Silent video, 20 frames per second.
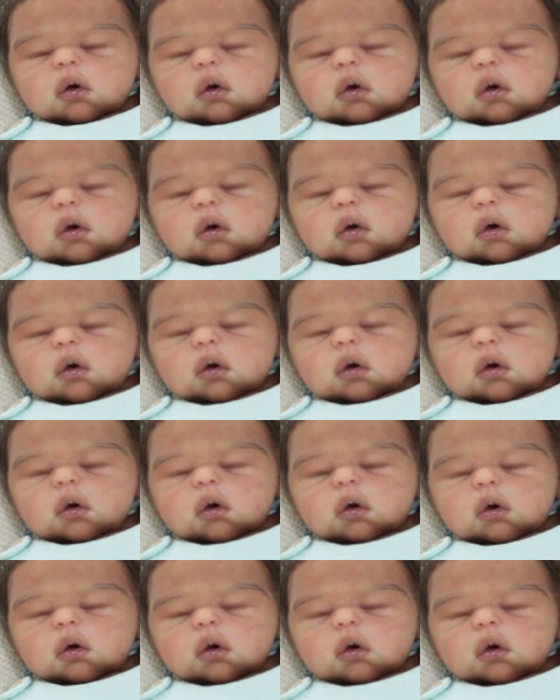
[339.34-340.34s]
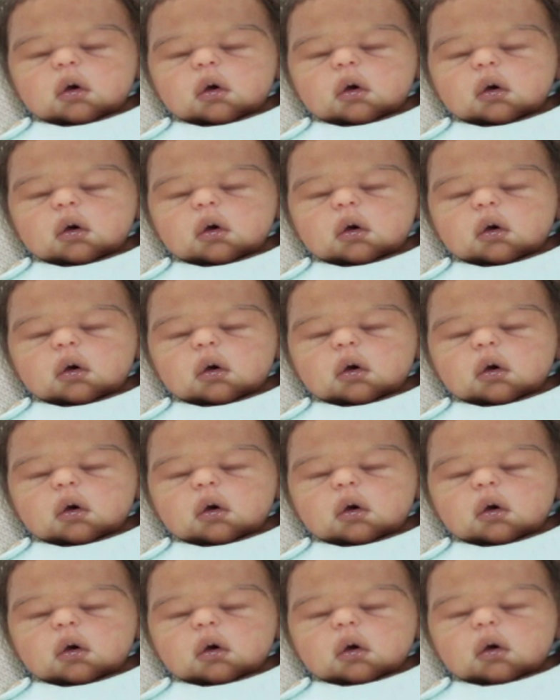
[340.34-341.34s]

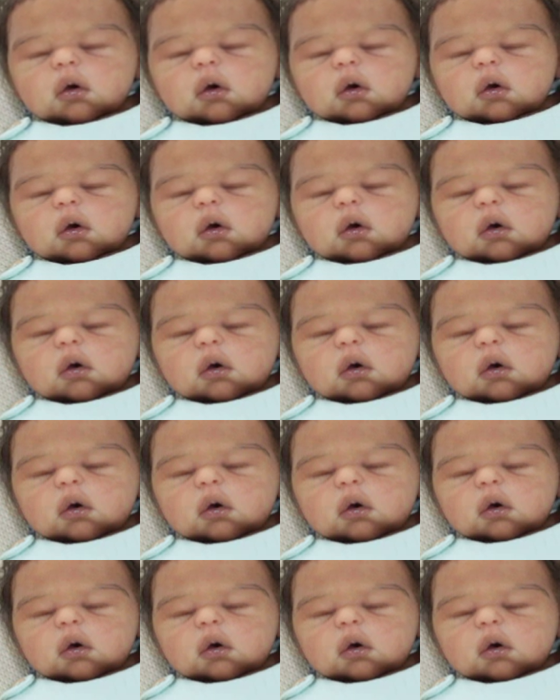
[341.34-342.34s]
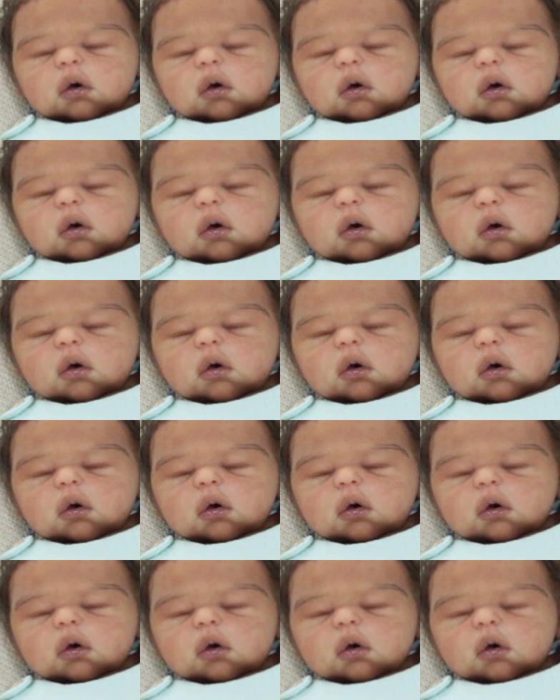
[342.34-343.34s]

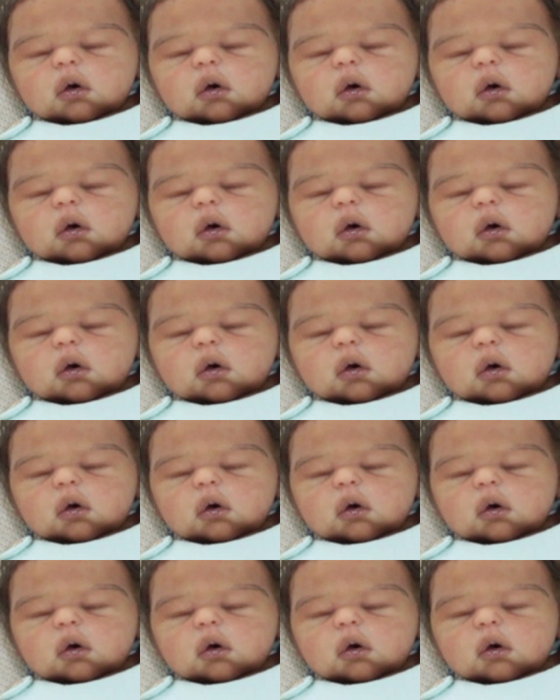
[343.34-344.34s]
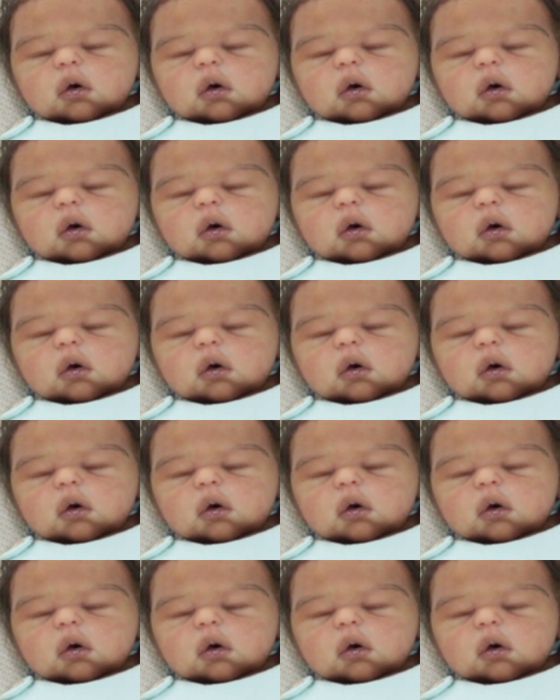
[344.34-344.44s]
(silence)